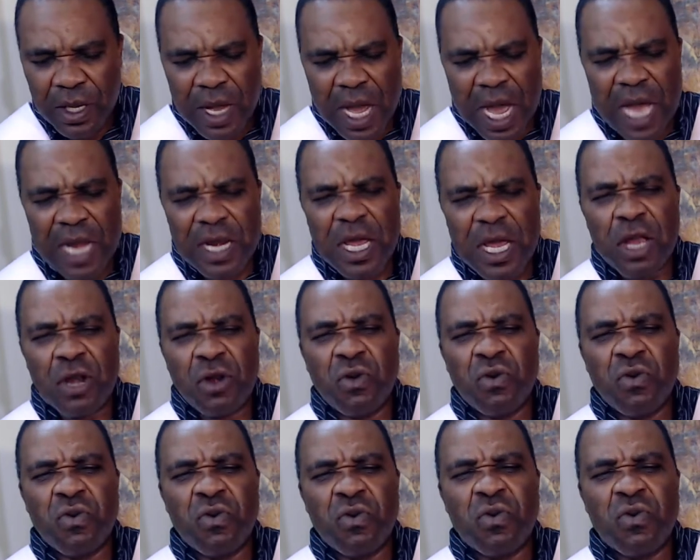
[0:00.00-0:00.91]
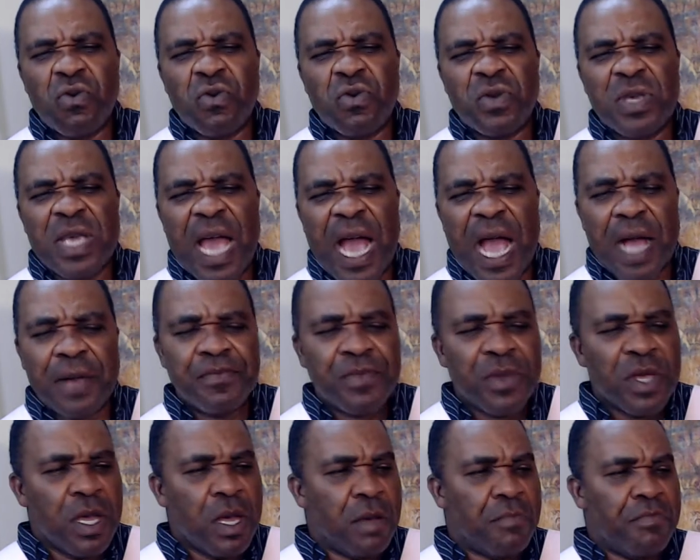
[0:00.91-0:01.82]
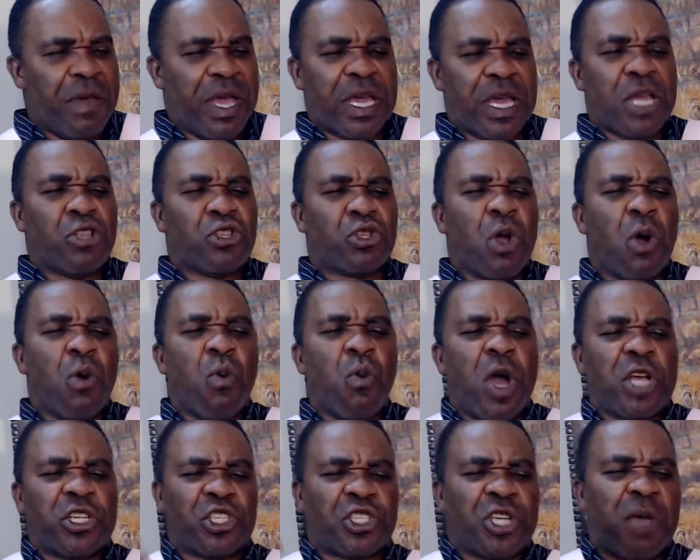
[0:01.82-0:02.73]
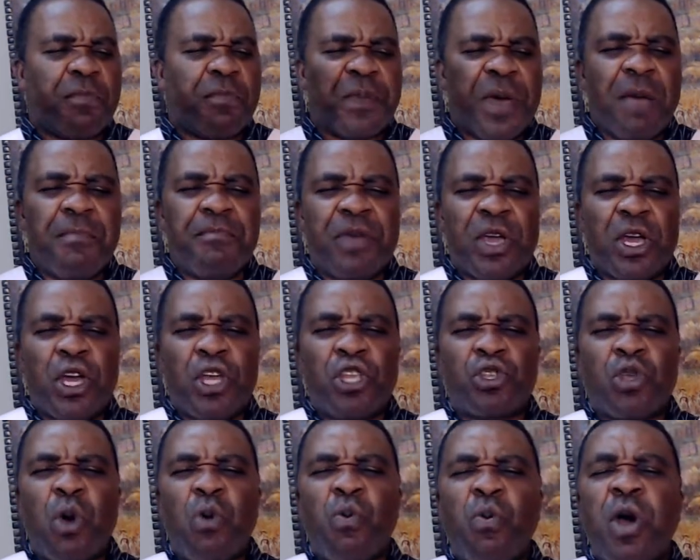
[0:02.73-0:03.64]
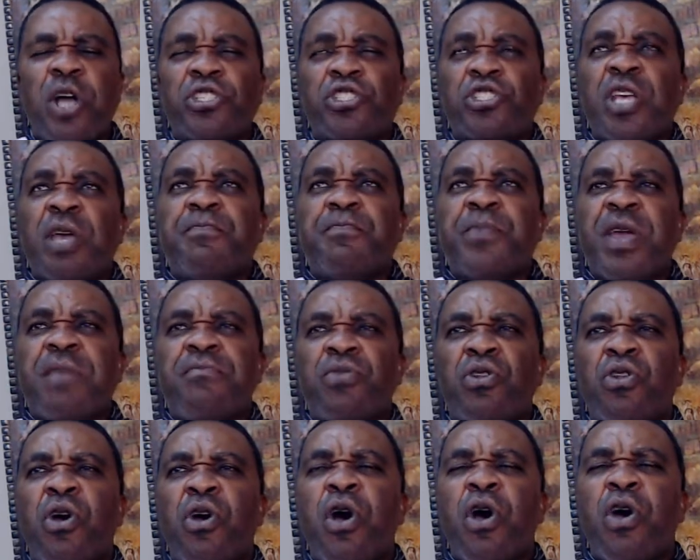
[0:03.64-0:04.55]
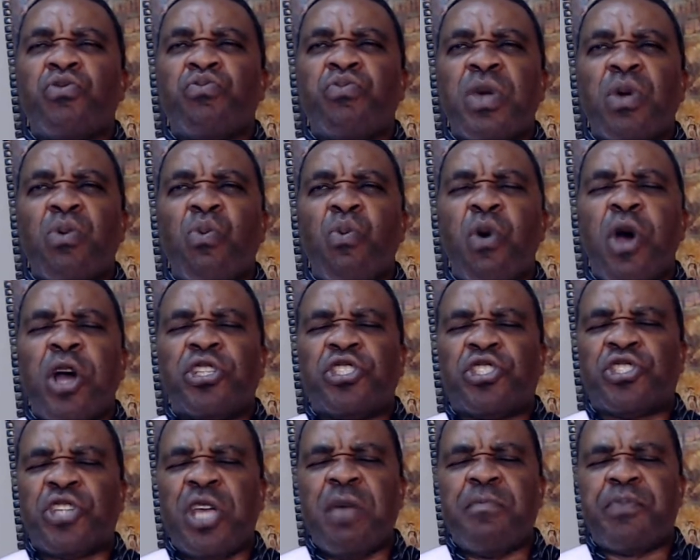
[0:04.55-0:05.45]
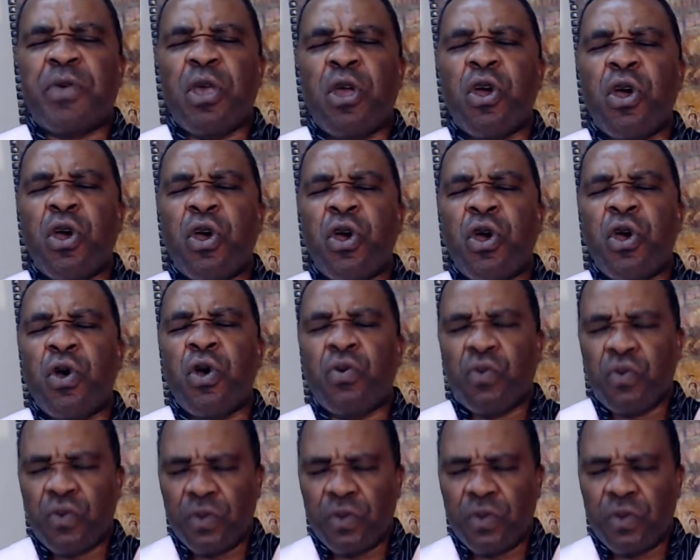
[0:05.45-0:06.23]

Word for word: Hallelujah. Begin to worship him. Begin to worship him. Lord, we worship you.